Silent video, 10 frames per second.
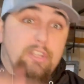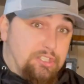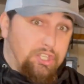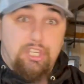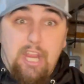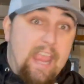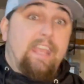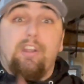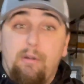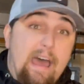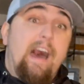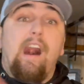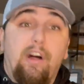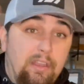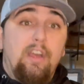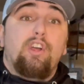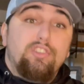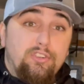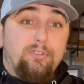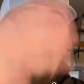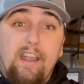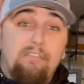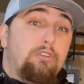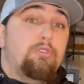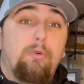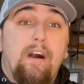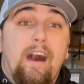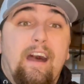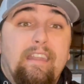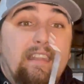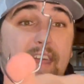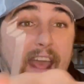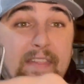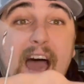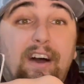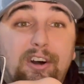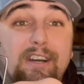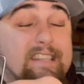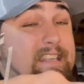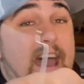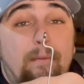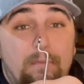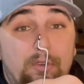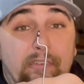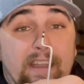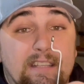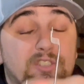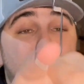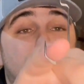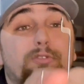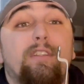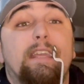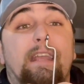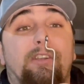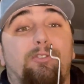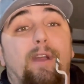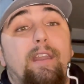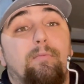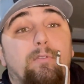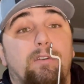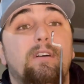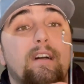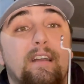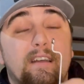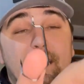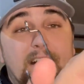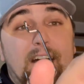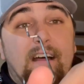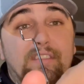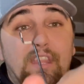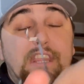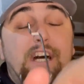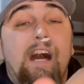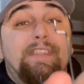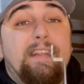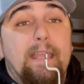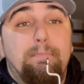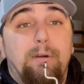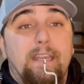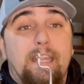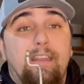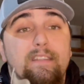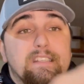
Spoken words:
could shake it around, do whatever you want, and that hook's not moving. It's truly incredible, the thought that they put into